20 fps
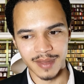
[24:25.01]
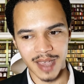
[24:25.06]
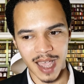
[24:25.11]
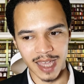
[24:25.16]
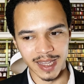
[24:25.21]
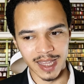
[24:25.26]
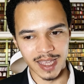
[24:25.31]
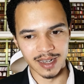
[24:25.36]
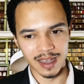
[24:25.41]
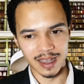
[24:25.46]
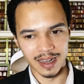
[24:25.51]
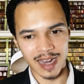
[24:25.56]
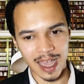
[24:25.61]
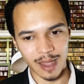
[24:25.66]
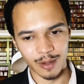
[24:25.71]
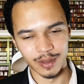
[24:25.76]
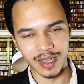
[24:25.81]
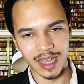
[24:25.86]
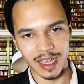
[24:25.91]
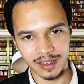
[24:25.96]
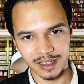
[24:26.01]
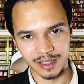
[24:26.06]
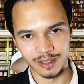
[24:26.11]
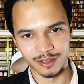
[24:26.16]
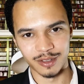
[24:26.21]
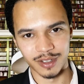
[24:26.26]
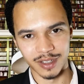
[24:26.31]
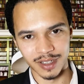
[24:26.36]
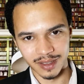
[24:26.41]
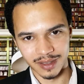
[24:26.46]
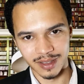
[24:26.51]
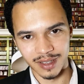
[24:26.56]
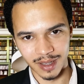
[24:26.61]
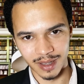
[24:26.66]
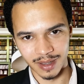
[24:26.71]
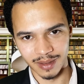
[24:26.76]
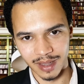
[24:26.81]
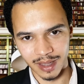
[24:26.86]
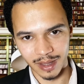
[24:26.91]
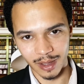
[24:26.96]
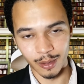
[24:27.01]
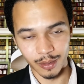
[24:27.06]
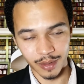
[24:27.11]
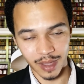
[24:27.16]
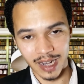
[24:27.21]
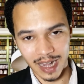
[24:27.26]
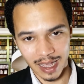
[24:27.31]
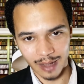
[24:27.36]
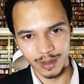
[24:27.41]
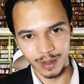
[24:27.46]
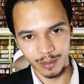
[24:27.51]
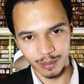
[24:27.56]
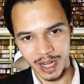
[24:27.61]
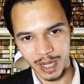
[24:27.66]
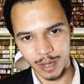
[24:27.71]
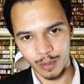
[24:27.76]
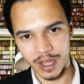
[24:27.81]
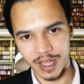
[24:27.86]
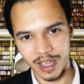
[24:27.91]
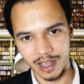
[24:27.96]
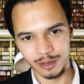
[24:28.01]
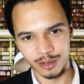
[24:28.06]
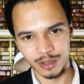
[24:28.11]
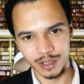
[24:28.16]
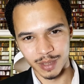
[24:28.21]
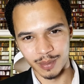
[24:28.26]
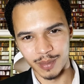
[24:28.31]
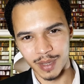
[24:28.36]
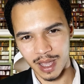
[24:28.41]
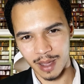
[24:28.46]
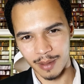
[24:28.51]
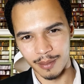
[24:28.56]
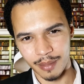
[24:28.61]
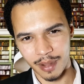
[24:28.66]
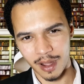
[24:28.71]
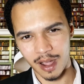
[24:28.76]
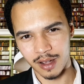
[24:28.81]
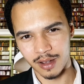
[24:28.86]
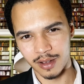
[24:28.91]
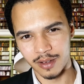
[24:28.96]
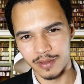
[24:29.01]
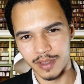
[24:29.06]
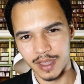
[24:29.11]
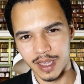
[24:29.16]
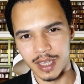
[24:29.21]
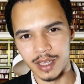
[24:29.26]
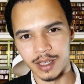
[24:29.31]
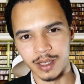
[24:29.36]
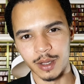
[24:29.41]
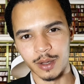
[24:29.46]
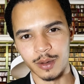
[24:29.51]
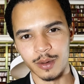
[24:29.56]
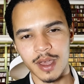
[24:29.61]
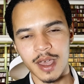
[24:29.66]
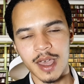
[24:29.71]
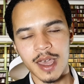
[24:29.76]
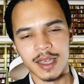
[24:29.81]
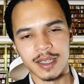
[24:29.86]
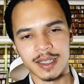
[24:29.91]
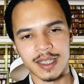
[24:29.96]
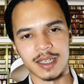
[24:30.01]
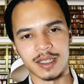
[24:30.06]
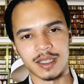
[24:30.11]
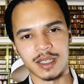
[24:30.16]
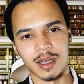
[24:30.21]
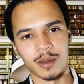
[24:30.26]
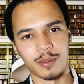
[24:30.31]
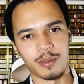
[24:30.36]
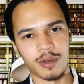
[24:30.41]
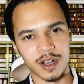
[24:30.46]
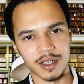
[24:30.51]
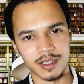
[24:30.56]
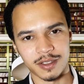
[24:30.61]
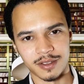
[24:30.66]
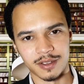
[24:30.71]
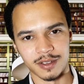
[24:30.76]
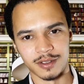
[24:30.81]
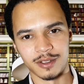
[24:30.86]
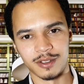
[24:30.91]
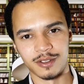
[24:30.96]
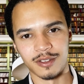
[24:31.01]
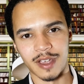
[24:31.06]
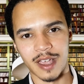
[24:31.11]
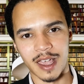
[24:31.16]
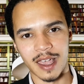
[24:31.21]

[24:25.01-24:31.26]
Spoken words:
and then allowing that country to, allowing the breakaway country to become part of the EU, sets a precedent